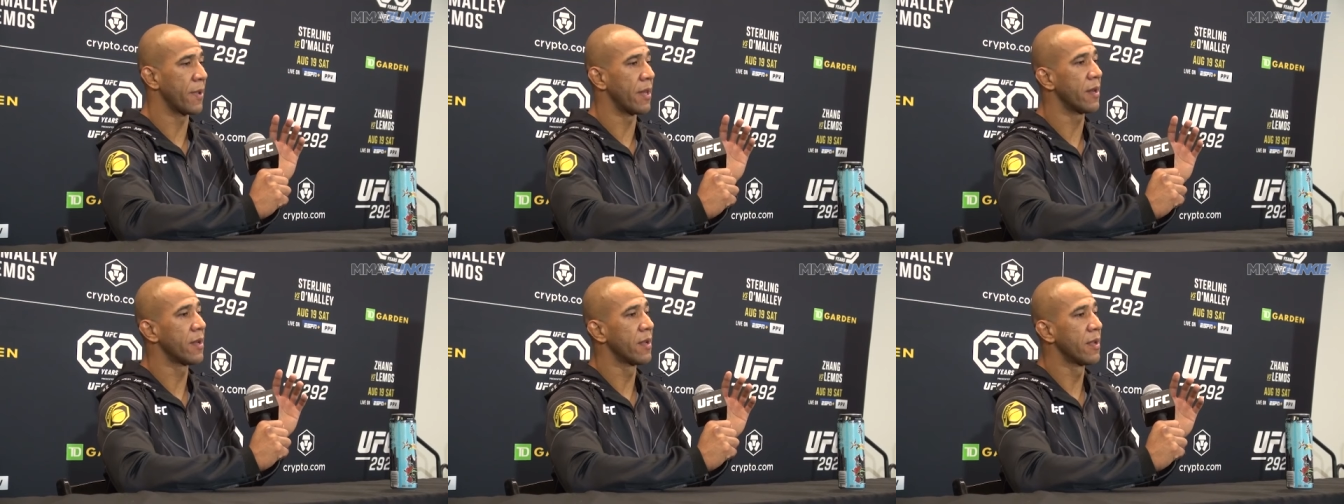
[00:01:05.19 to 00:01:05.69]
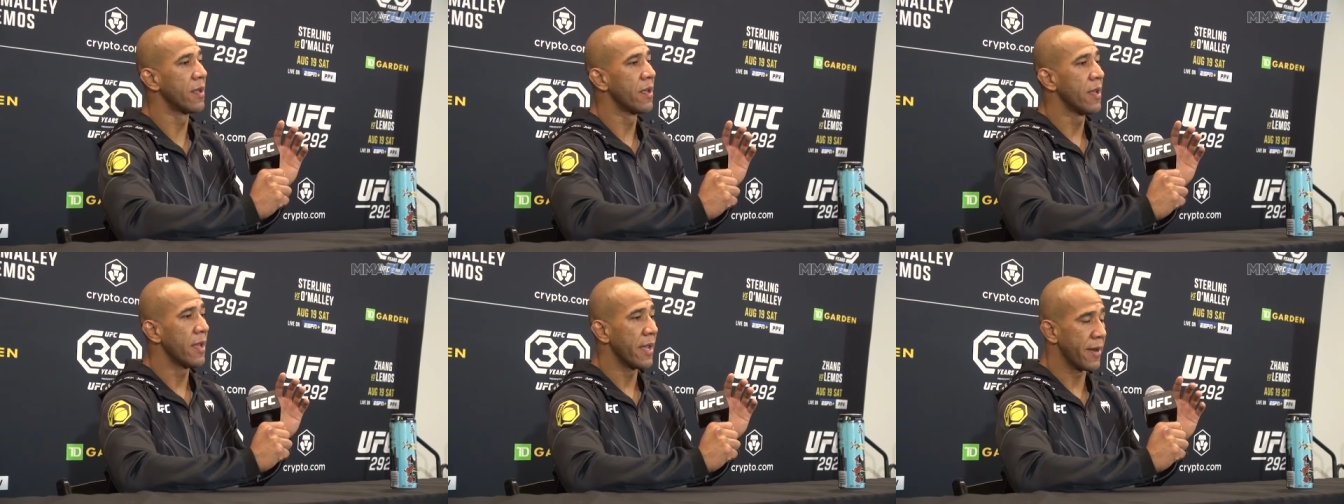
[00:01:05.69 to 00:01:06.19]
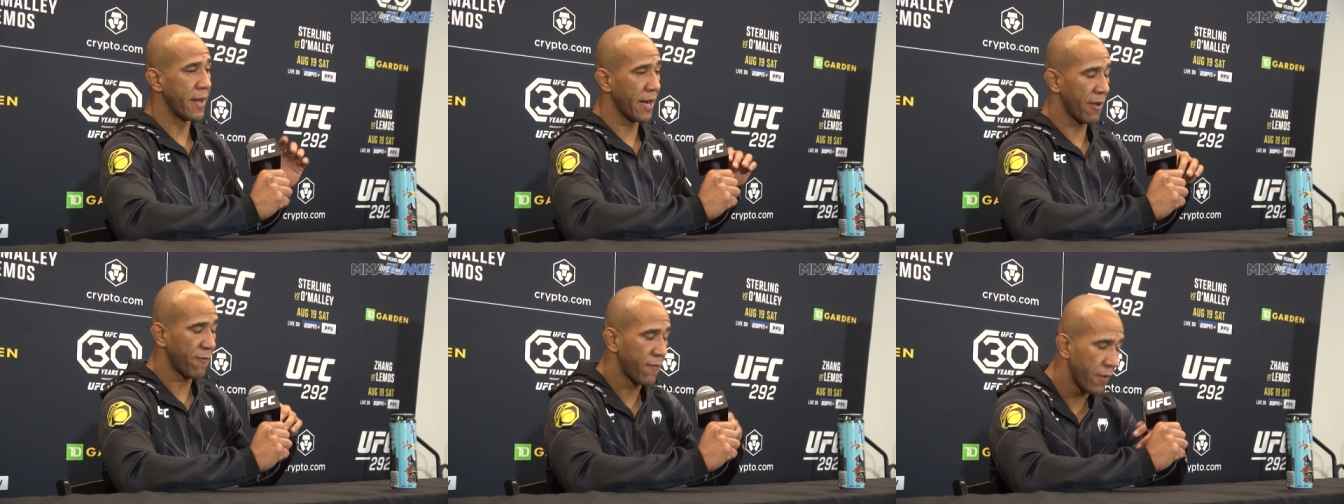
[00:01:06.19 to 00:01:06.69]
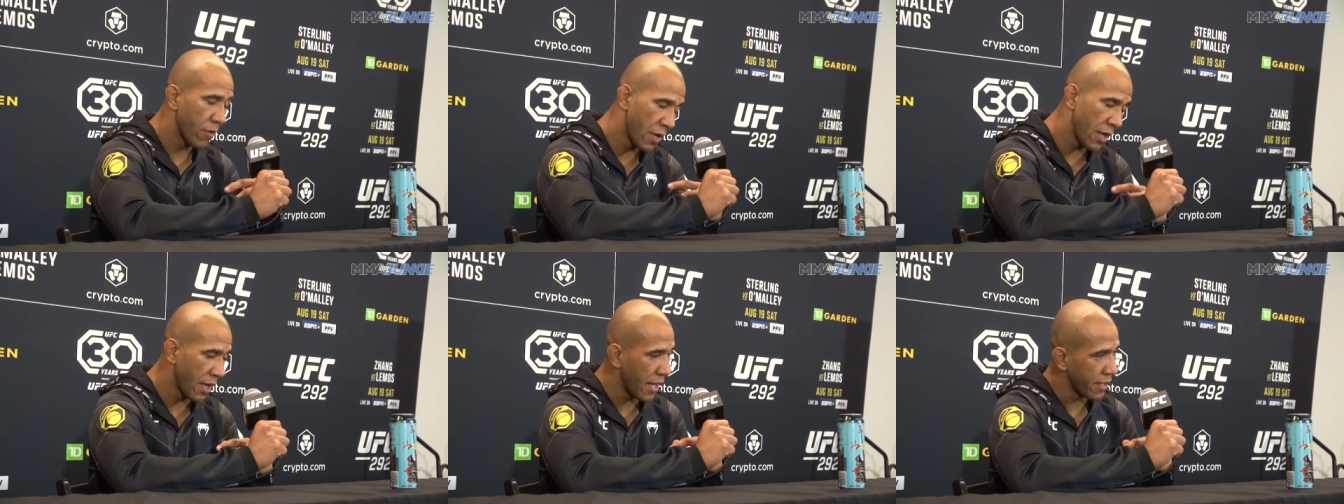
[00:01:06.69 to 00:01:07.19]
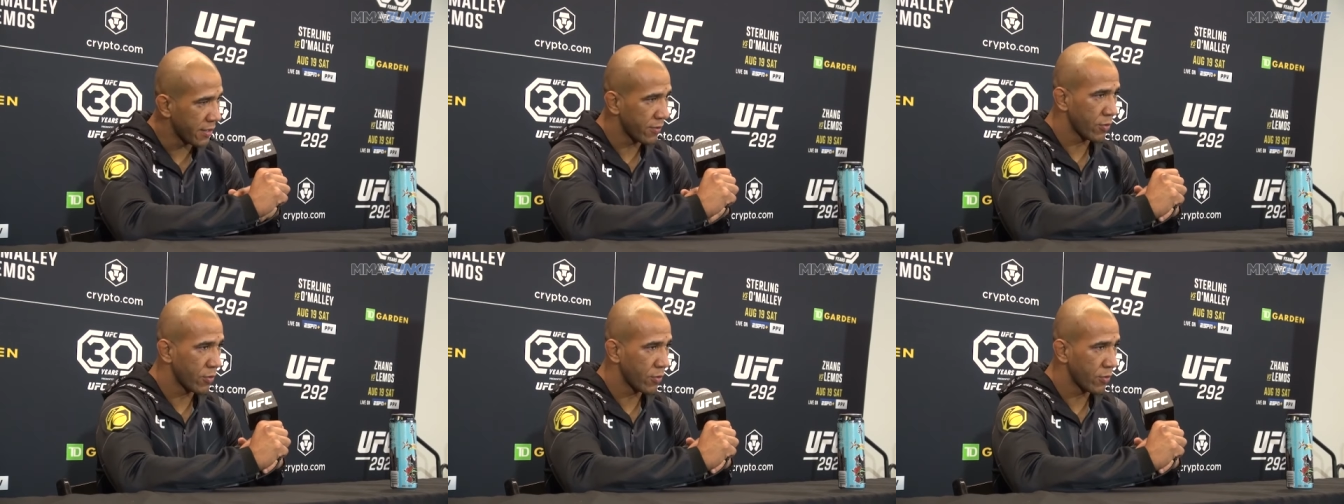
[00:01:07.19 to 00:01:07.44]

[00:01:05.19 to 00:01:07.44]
it, and then I feel he, like,